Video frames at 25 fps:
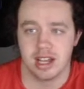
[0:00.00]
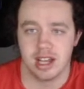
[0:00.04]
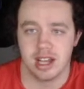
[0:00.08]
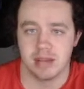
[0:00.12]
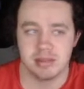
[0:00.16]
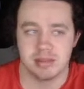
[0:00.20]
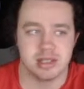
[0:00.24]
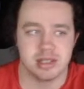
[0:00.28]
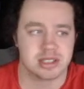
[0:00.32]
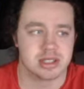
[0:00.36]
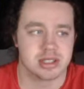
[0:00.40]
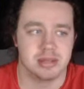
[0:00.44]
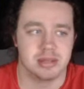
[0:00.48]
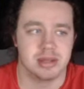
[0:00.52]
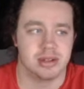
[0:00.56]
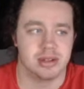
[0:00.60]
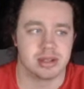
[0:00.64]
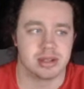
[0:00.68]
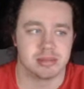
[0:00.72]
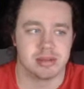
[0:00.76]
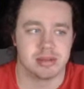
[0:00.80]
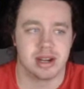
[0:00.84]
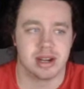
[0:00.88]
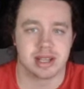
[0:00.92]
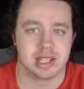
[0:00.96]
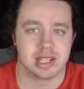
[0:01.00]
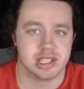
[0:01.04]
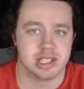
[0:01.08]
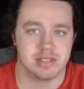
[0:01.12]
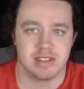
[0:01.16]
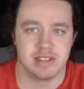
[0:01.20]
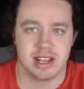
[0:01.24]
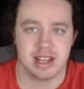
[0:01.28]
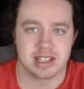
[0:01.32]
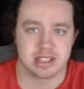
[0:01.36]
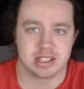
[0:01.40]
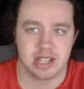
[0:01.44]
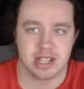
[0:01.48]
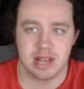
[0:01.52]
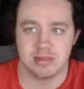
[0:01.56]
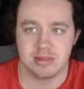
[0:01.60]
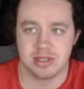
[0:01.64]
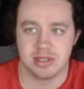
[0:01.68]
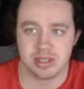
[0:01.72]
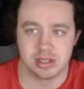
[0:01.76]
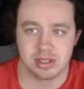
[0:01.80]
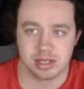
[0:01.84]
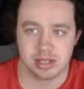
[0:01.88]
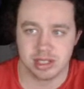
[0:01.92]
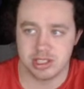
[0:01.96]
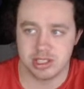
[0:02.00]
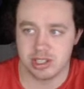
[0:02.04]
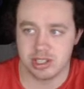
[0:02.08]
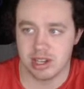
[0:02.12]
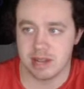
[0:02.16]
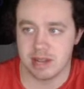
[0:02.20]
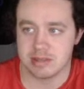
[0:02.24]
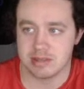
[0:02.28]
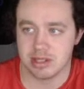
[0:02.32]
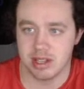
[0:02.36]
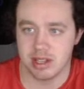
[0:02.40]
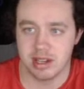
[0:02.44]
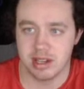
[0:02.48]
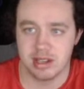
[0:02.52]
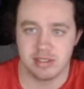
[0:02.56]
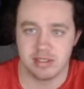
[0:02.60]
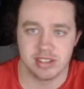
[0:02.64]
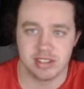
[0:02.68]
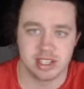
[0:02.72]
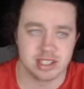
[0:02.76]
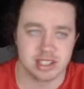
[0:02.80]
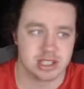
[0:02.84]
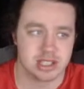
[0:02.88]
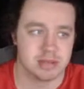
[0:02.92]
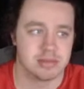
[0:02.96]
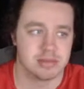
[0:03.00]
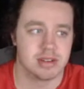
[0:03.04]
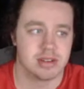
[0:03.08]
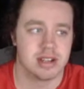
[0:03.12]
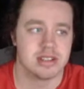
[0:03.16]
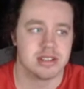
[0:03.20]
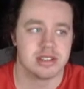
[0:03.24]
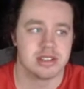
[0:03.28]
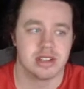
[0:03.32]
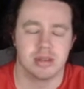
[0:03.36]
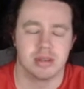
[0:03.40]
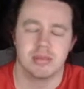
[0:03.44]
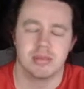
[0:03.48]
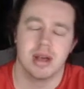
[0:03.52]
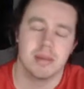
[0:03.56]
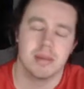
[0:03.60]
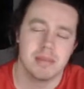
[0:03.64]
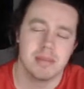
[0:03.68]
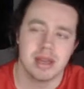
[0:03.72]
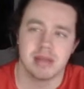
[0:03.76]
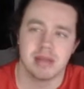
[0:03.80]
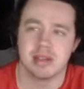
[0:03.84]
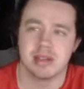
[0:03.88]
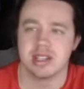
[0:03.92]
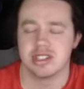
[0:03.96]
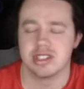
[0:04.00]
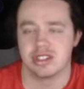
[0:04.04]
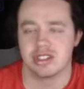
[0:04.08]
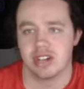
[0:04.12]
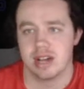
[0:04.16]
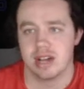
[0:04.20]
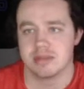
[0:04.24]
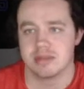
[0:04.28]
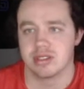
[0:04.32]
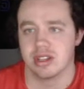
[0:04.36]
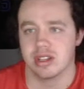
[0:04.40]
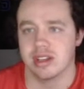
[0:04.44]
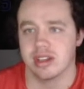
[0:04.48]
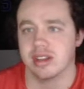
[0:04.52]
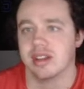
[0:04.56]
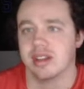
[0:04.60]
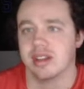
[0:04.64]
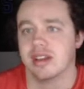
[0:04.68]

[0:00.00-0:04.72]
He's going to be able to probably get you fast laps. He's going to get you laps led if he gets up front. So, well, maybe get you laps led.